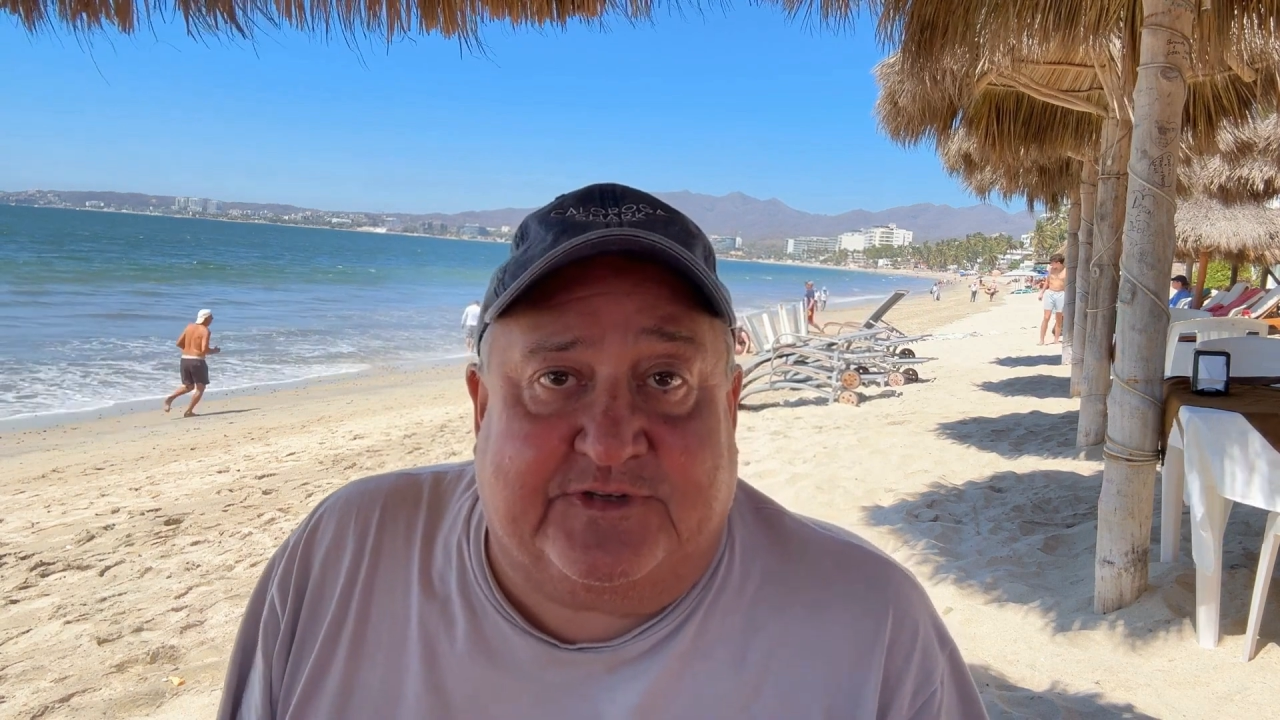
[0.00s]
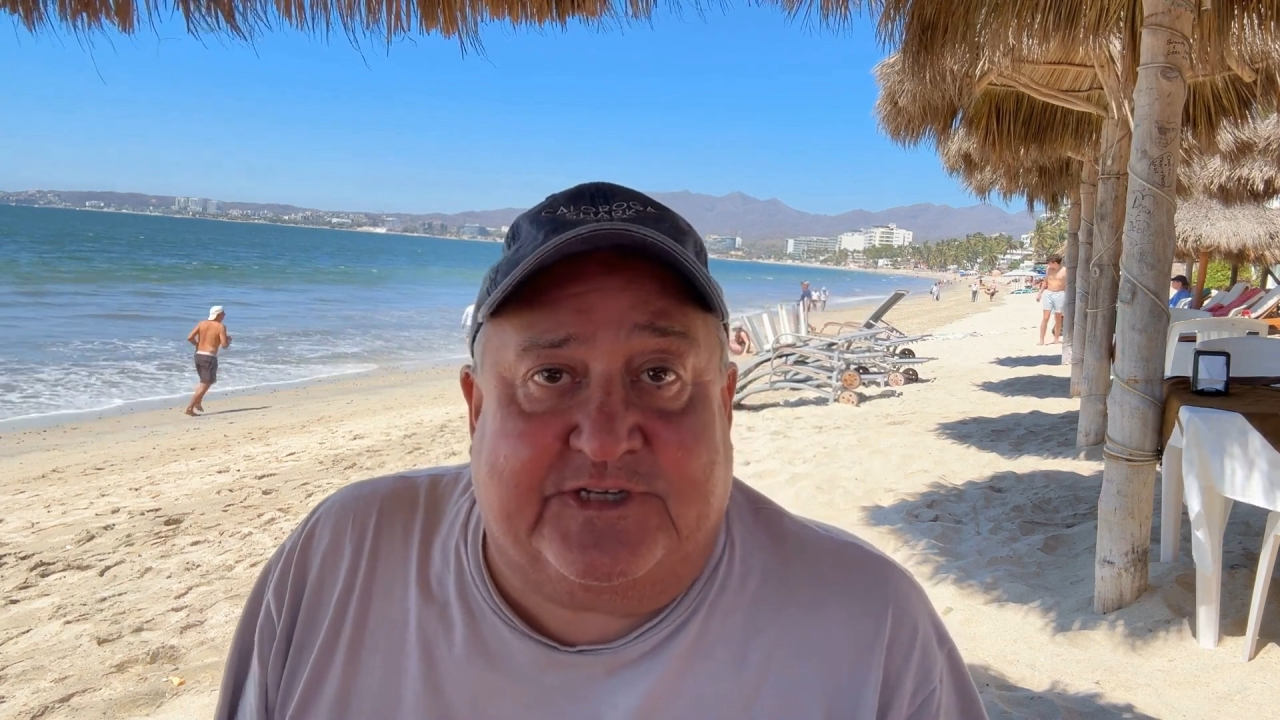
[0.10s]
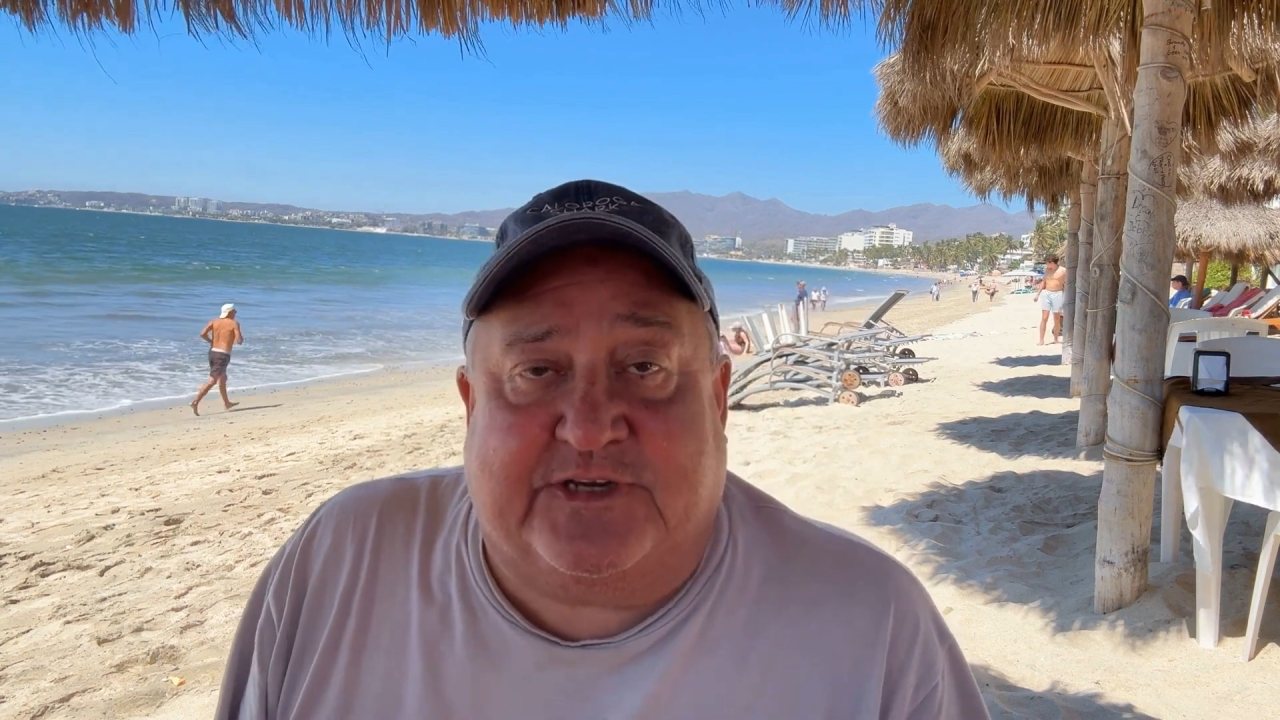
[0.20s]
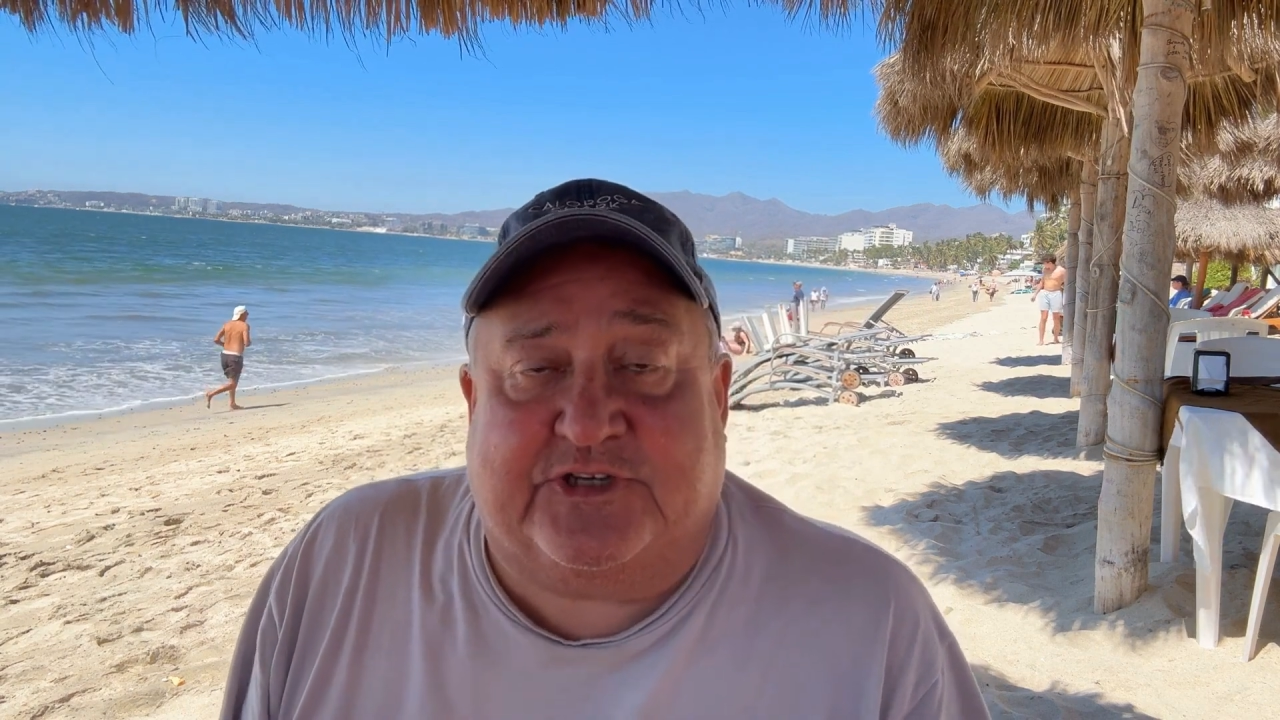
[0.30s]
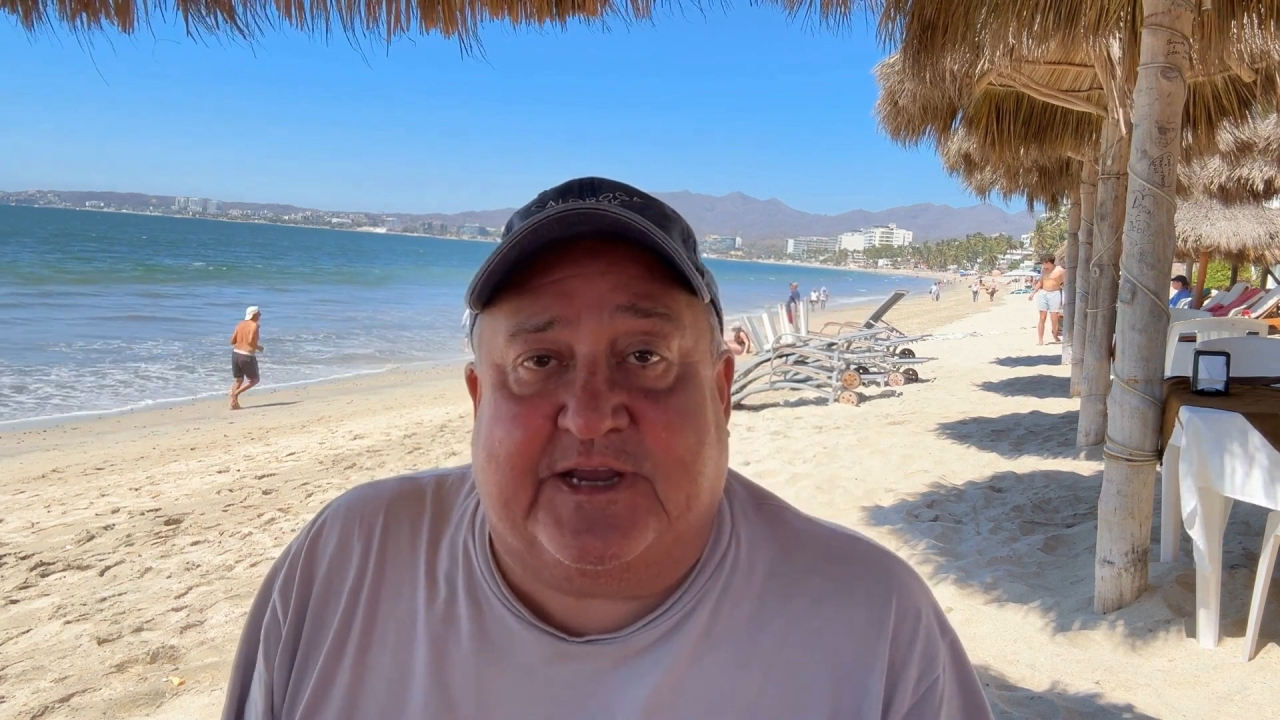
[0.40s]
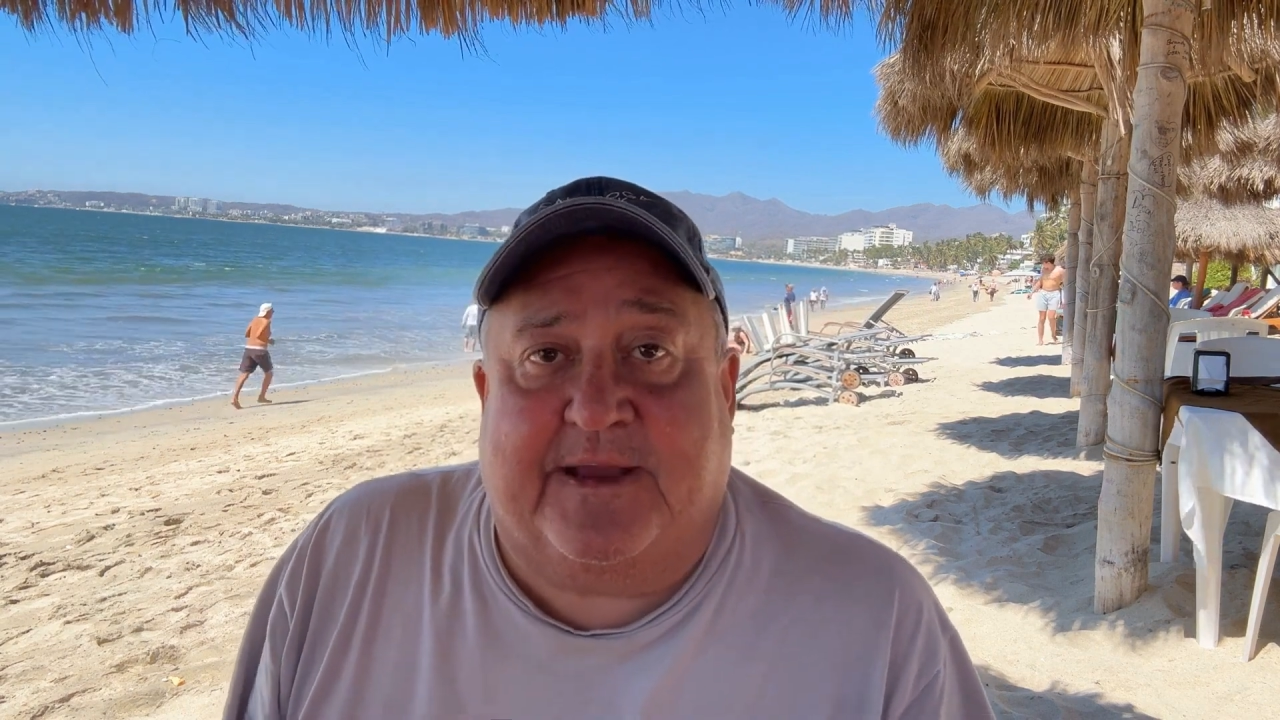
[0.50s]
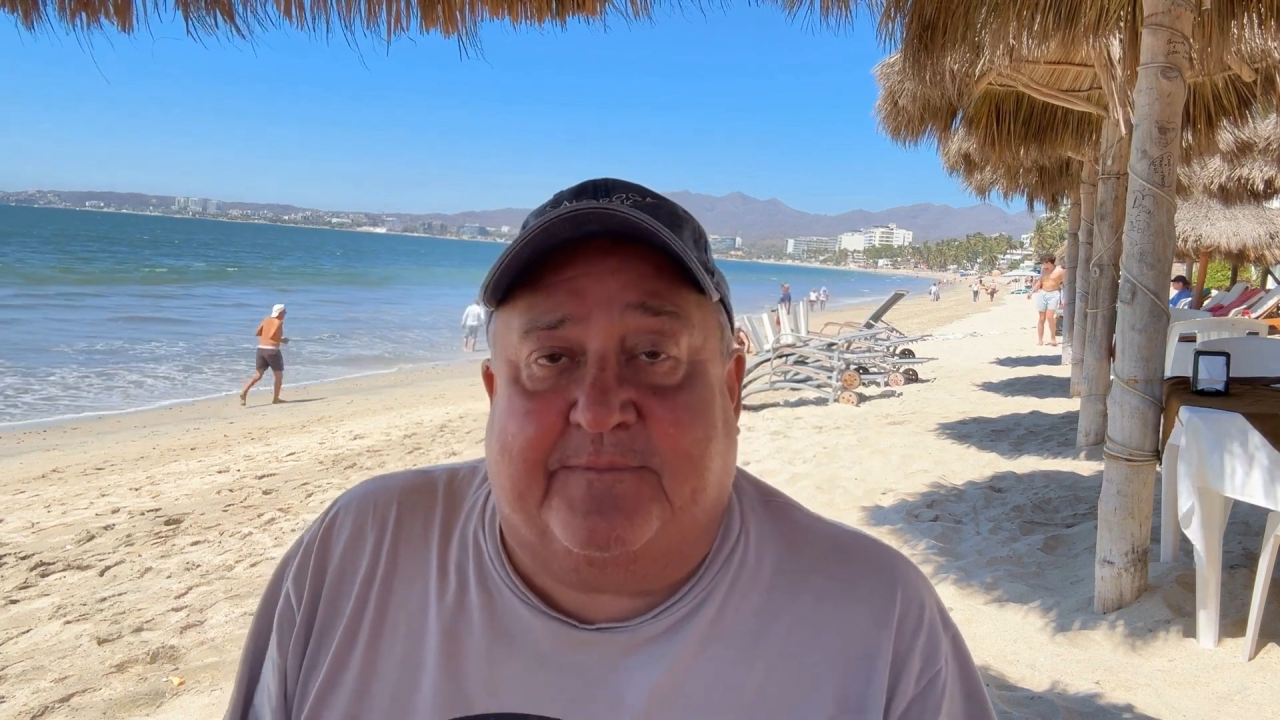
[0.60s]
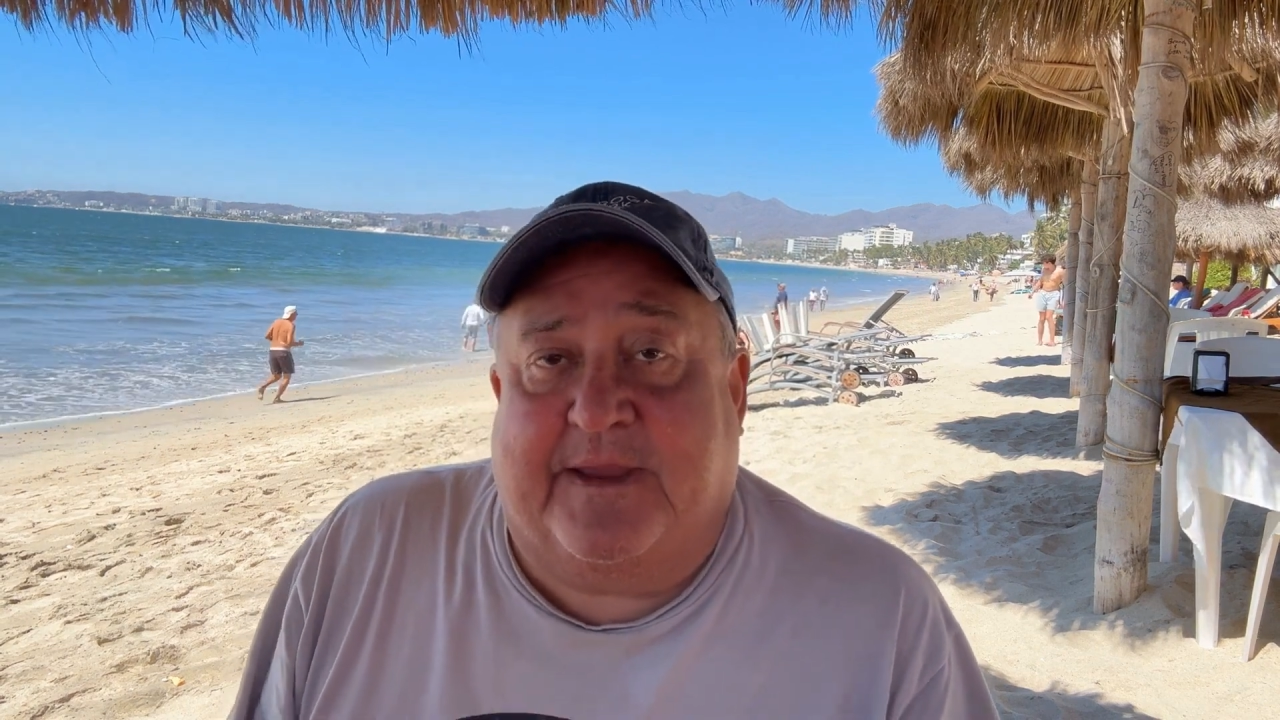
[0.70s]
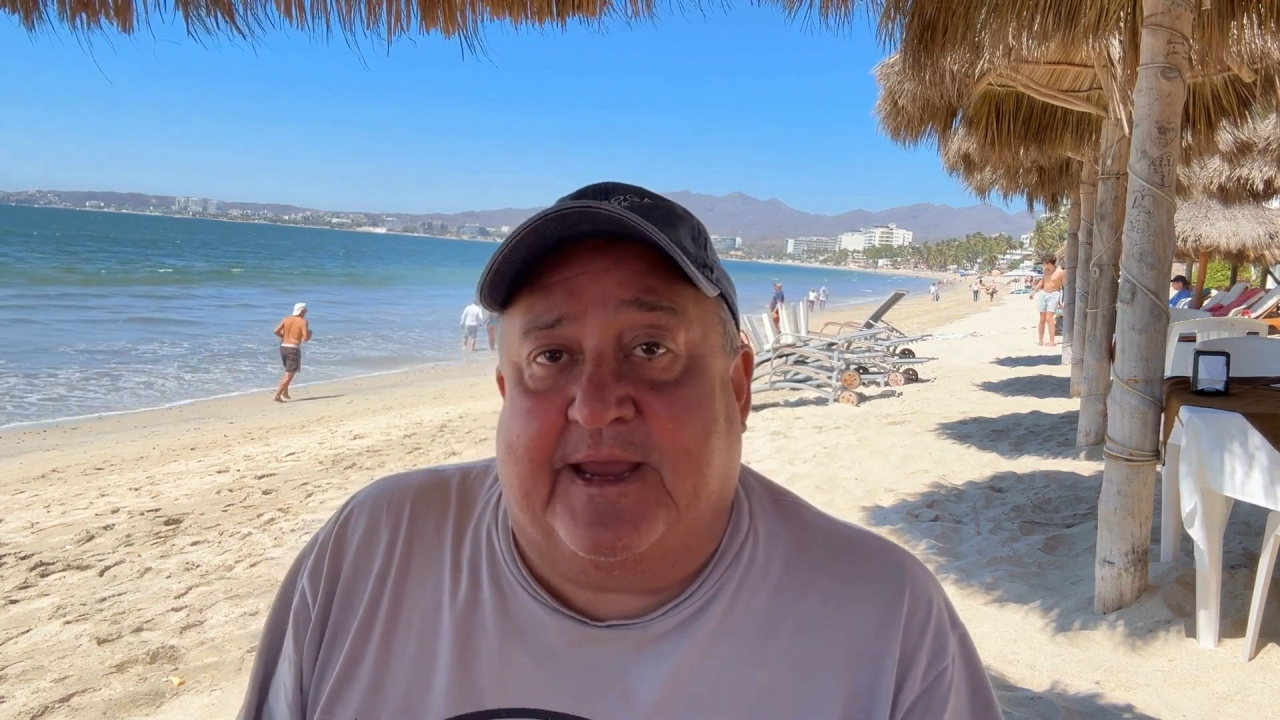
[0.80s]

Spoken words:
sunshine.